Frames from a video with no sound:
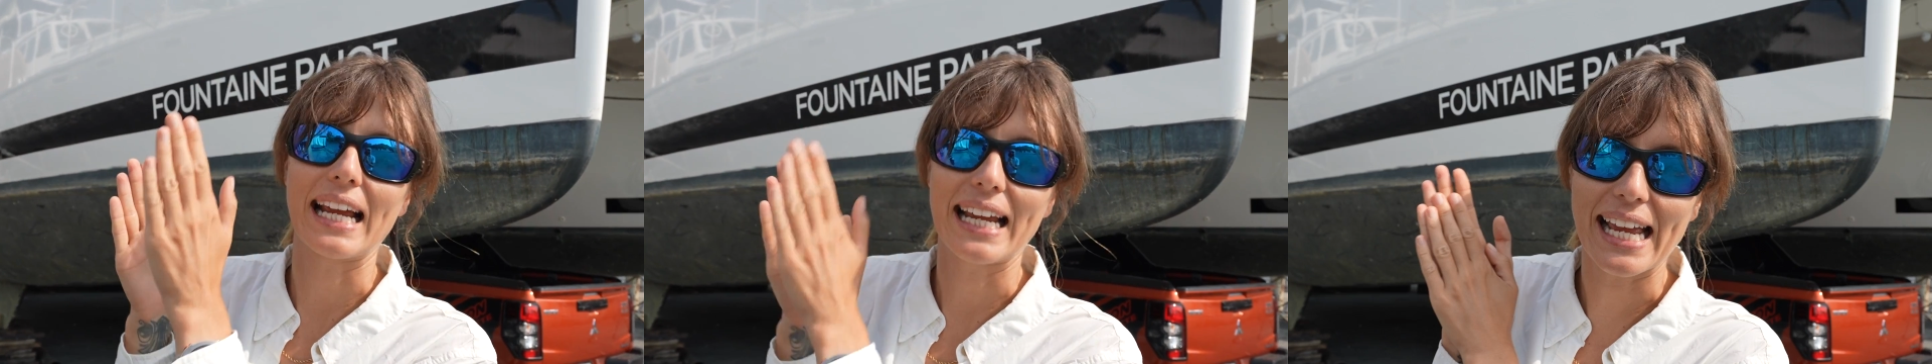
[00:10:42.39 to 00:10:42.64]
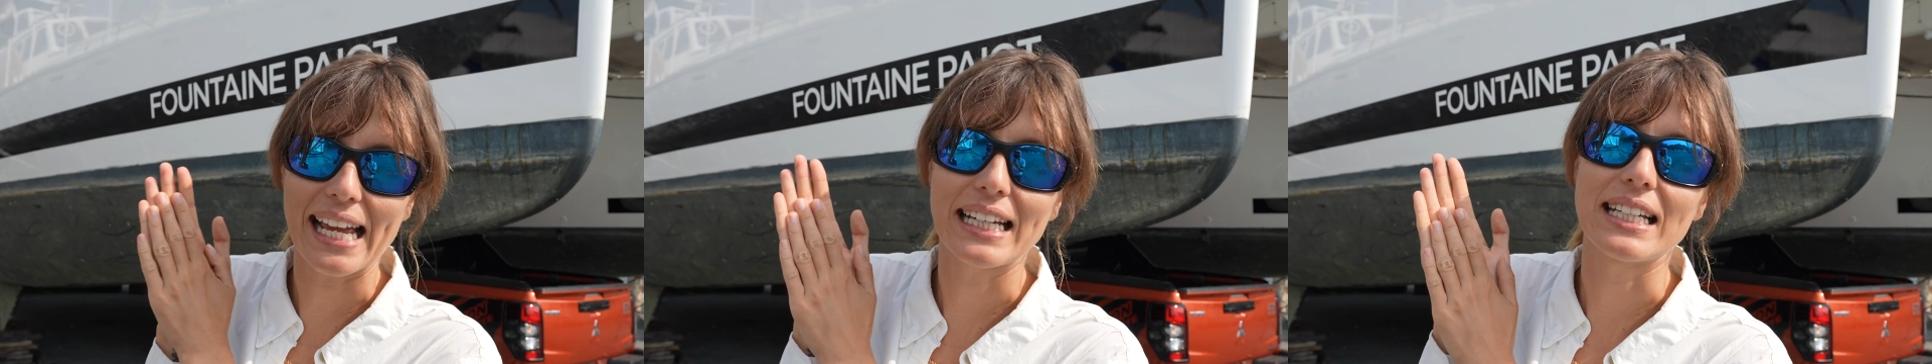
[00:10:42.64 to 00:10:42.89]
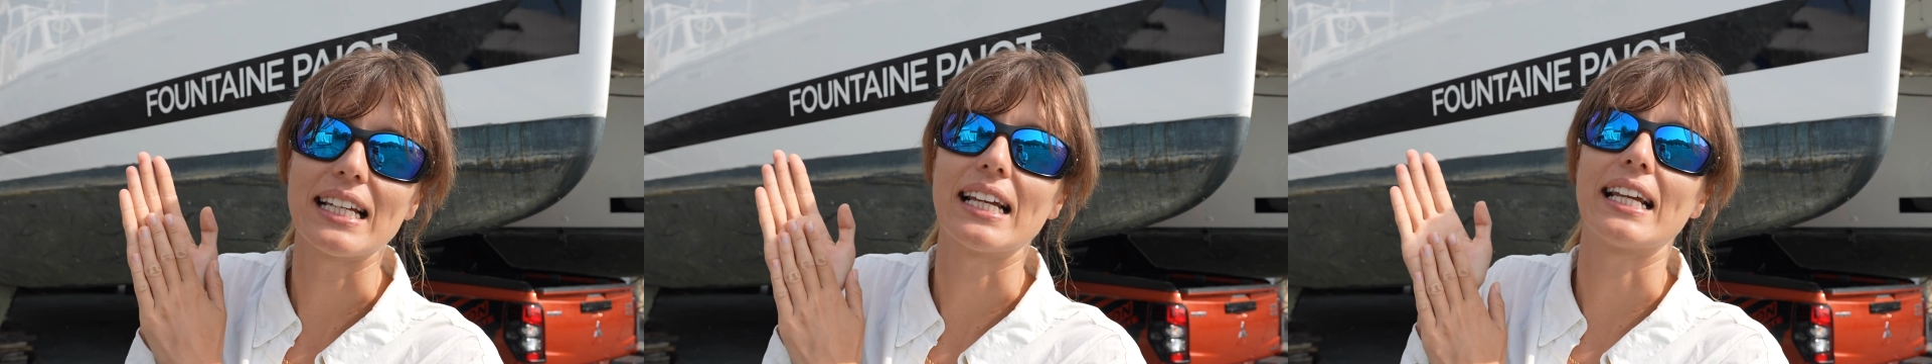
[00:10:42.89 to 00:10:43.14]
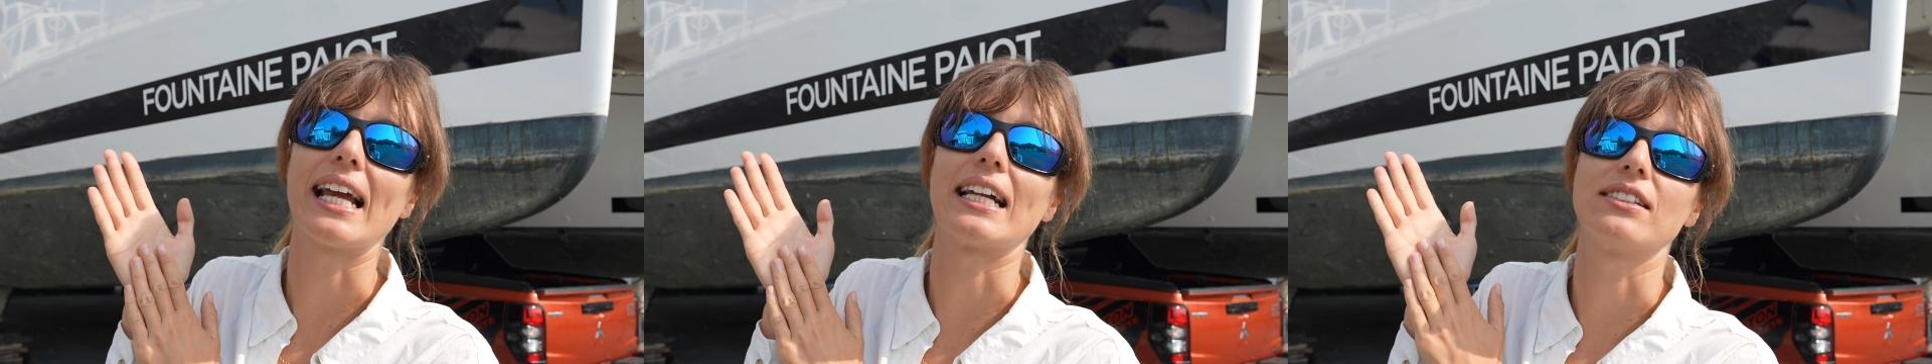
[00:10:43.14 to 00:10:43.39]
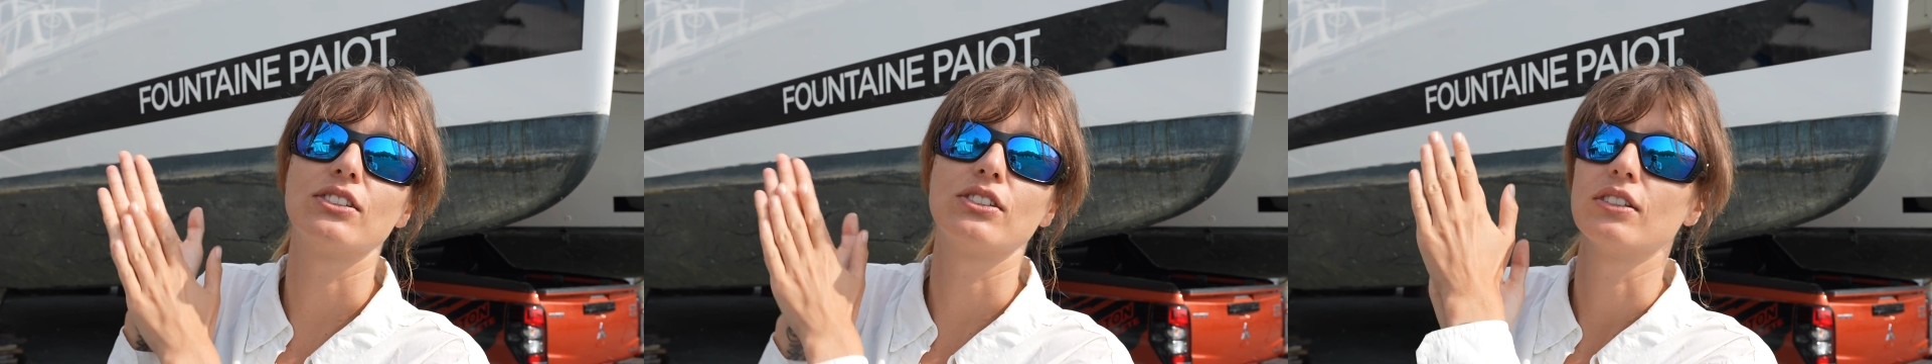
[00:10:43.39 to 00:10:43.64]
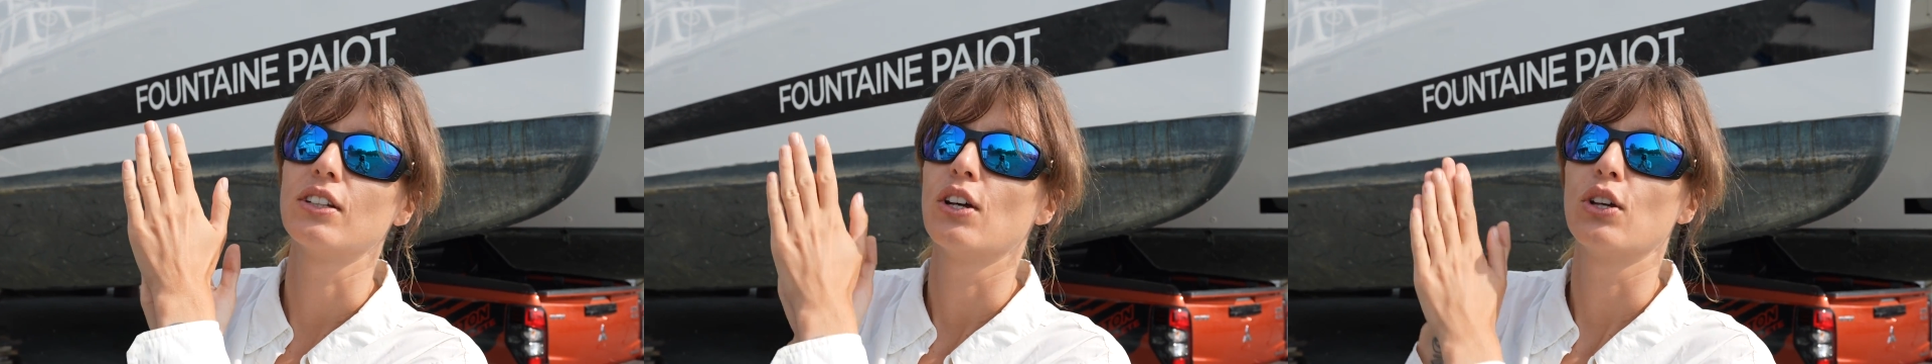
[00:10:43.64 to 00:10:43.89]
again
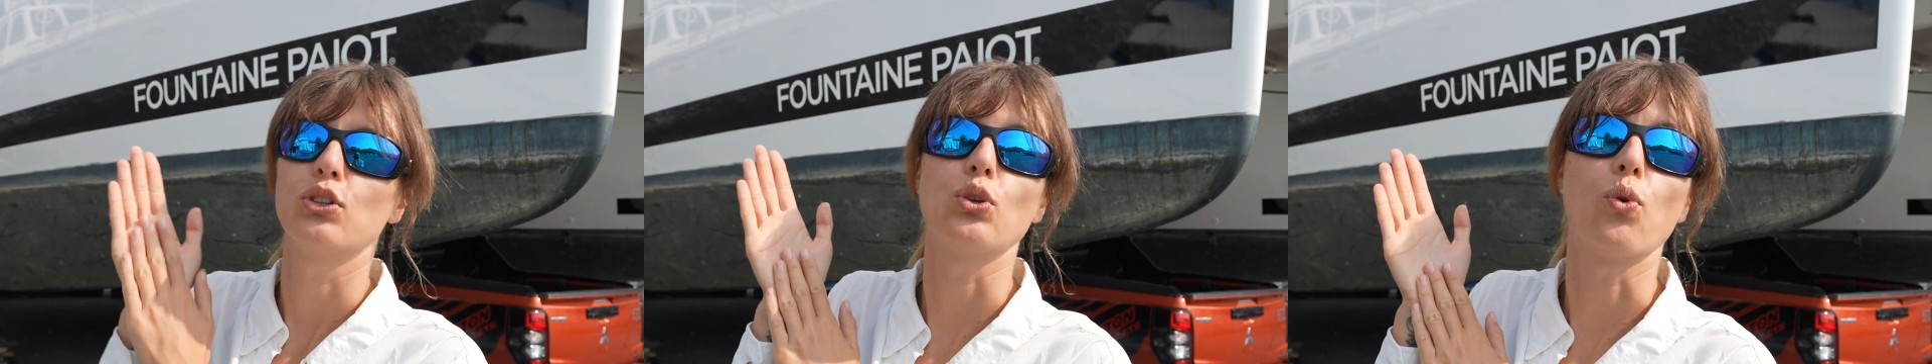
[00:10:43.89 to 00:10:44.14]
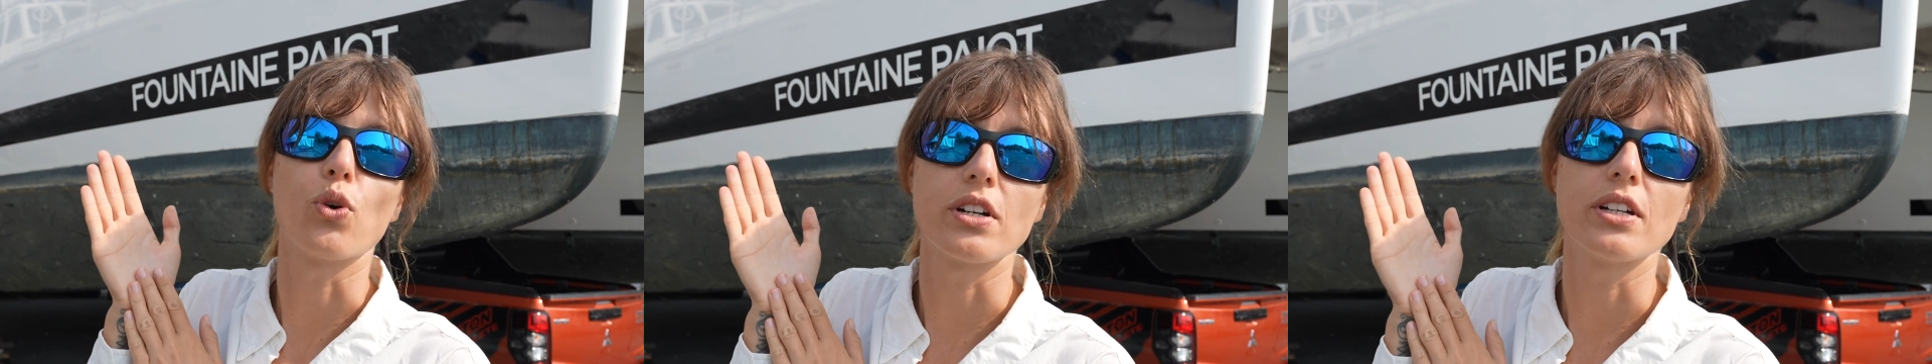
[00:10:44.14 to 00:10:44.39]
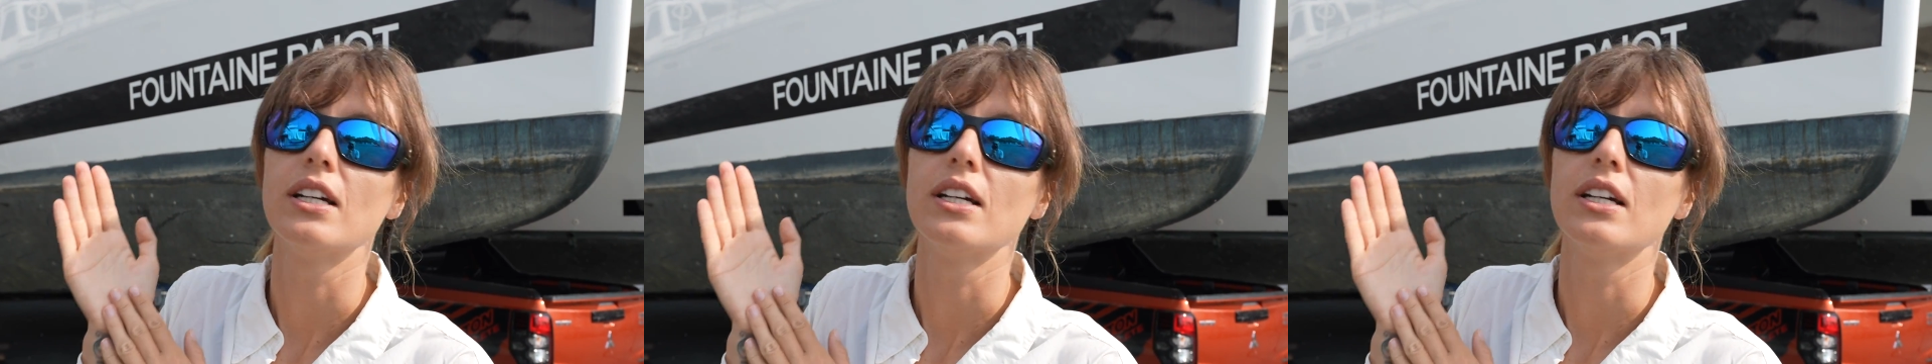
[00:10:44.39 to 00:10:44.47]
gets torn.